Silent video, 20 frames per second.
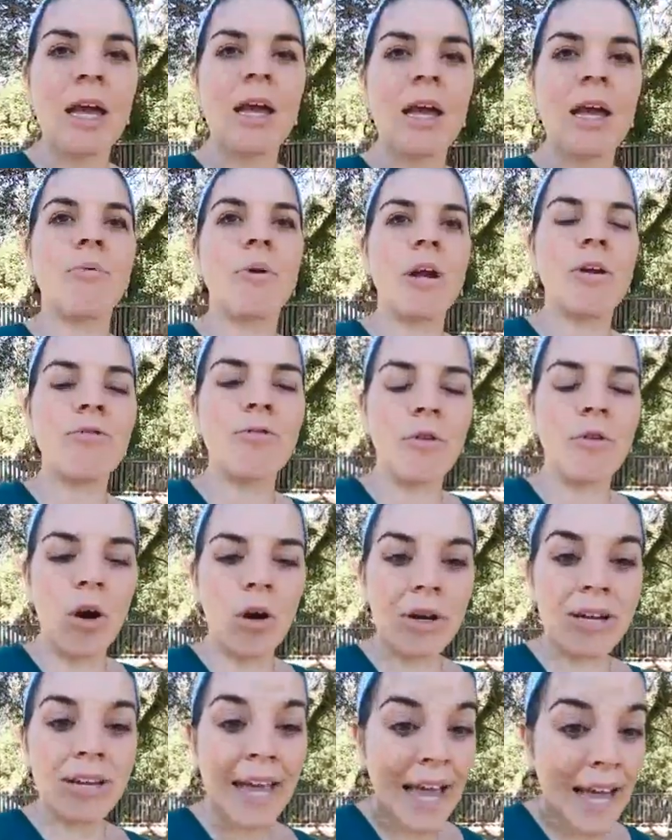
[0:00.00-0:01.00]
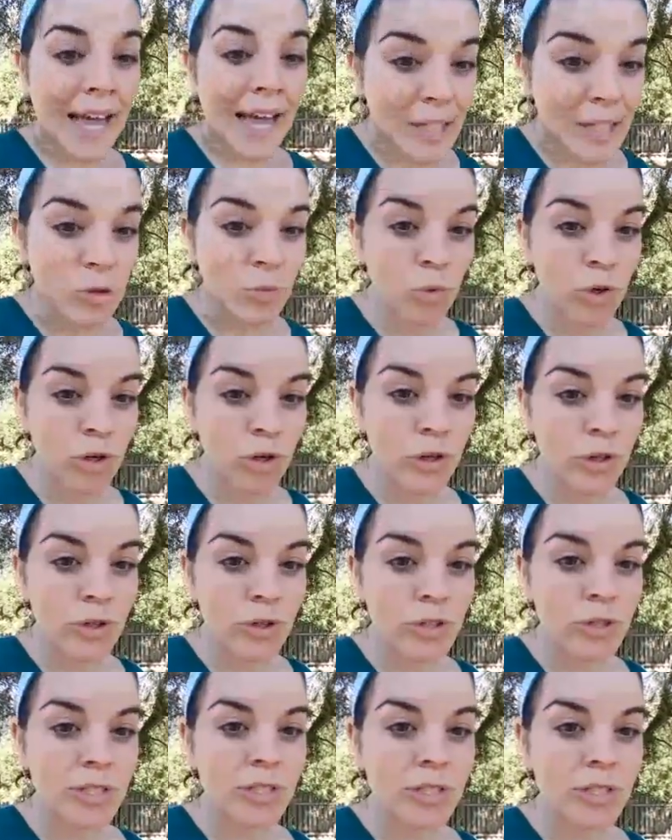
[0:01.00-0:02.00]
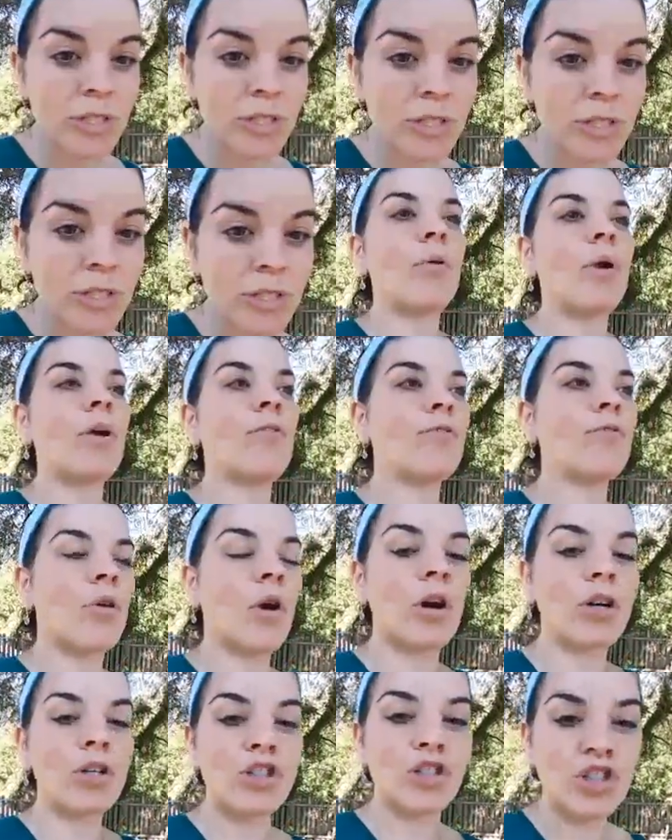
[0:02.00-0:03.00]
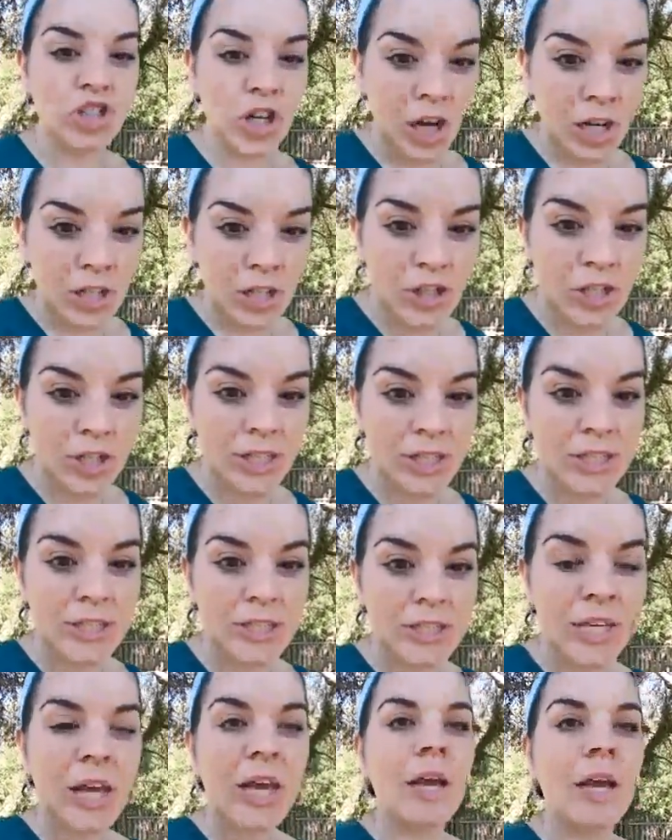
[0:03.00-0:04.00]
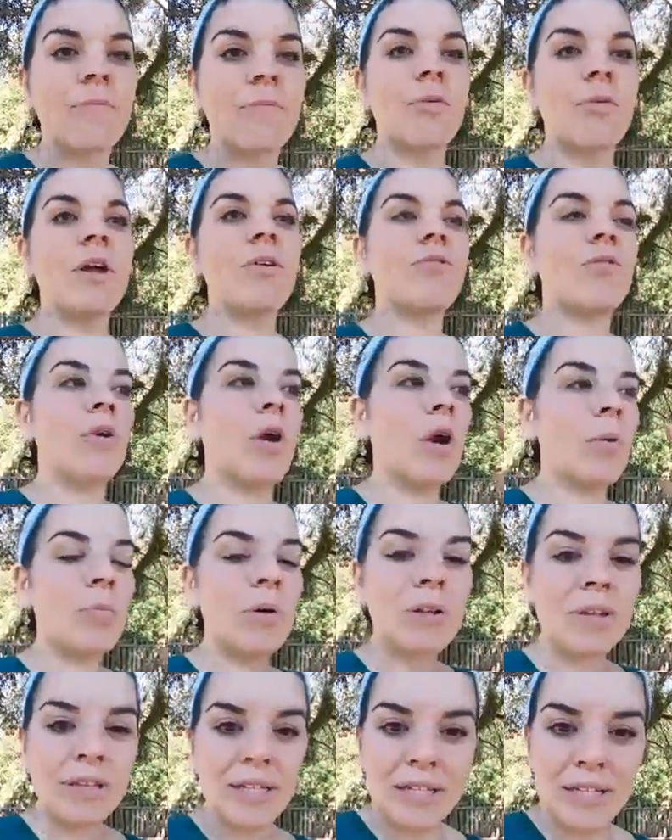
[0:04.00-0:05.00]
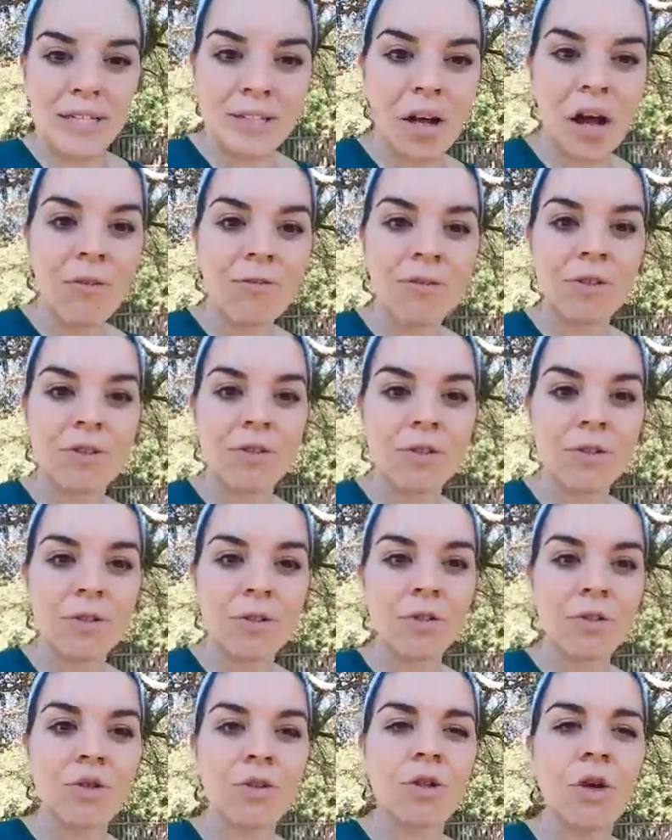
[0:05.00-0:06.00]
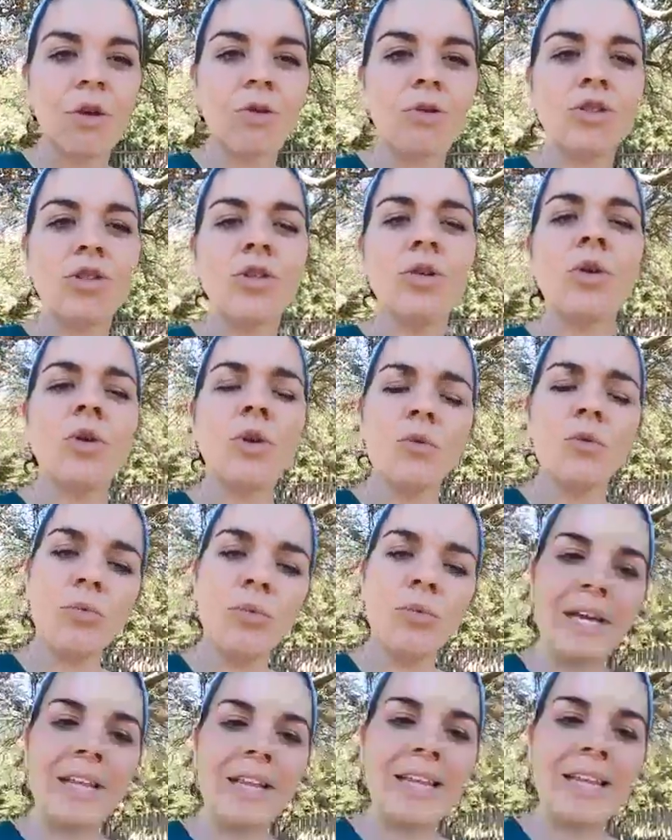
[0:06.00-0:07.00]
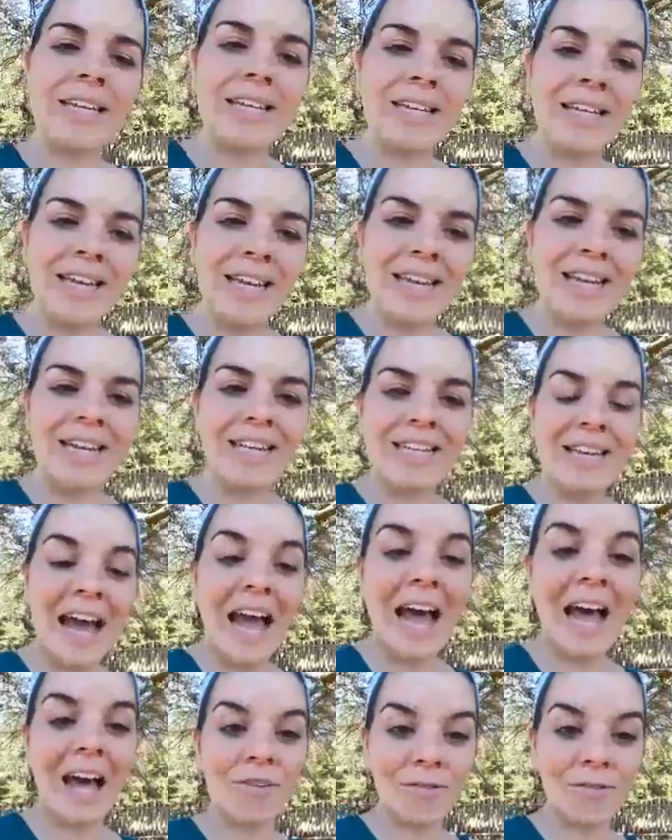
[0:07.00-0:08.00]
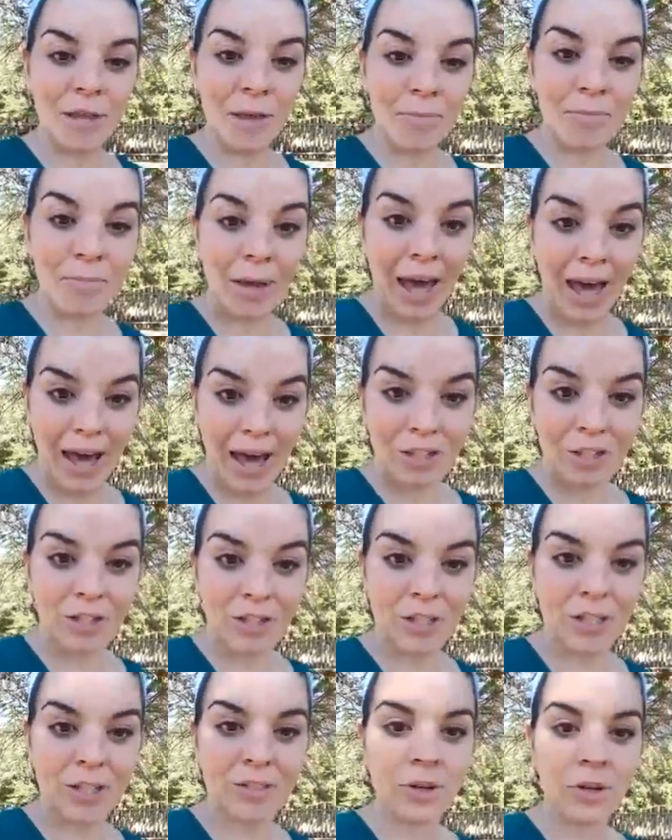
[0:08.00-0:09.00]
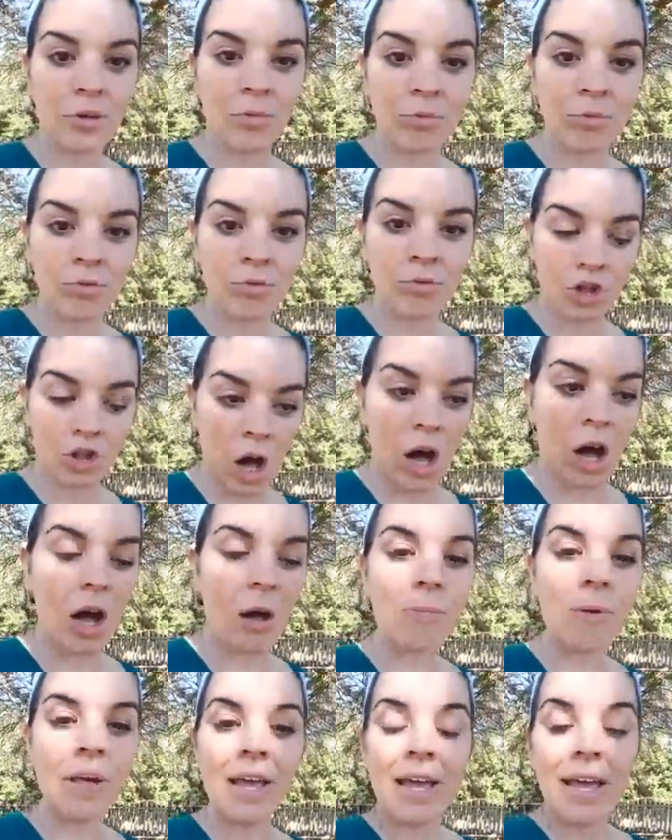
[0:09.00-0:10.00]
pray for our caseworkers, pray for our judges, pray for our police officers, those who are really needing to have compassion in their job.